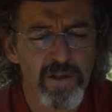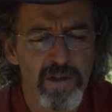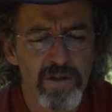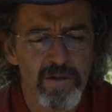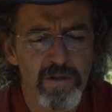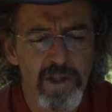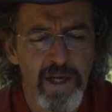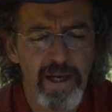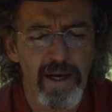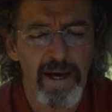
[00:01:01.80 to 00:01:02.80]
is to
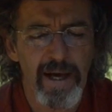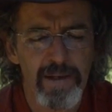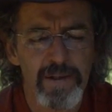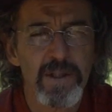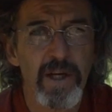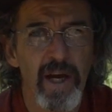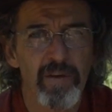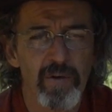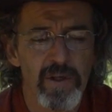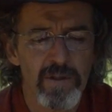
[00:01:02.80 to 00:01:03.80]
check out Alan
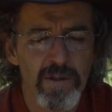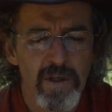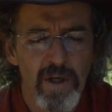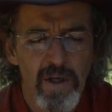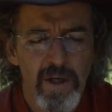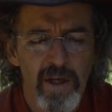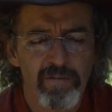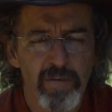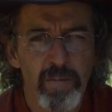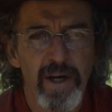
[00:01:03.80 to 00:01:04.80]
Savory's
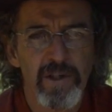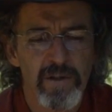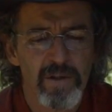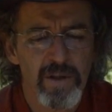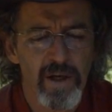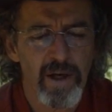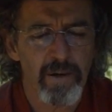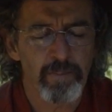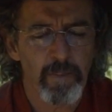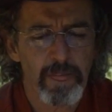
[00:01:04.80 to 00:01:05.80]
information.
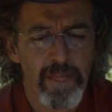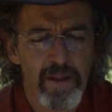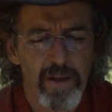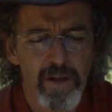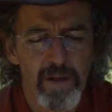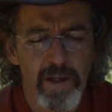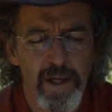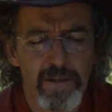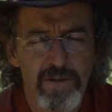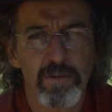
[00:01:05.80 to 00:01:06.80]
He
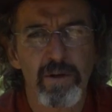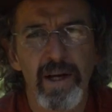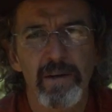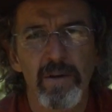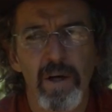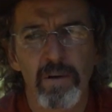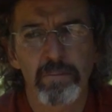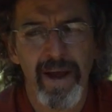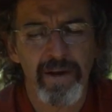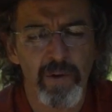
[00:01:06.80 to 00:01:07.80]
has some great
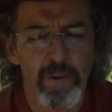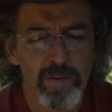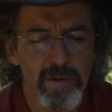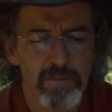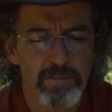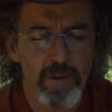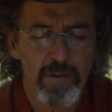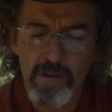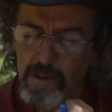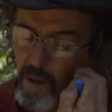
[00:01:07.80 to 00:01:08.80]
manuals and
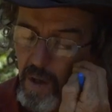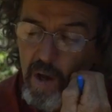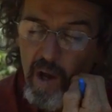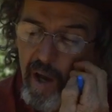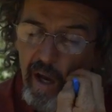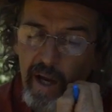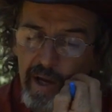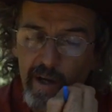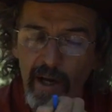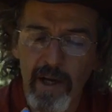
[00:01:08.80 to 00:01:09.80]
books,
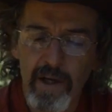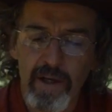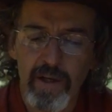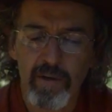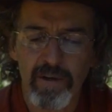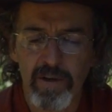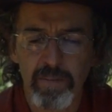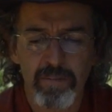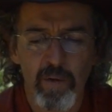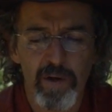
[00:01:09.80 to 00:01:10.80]
and he'll give you a
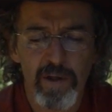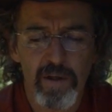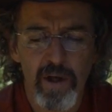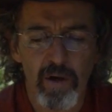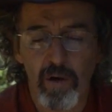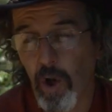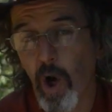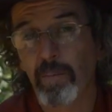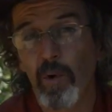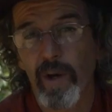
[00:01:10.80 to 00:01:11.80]
bit more, or a
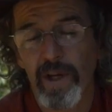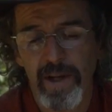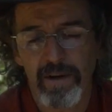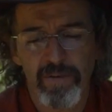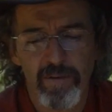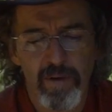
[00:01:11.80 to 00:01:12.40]
lot more in-depth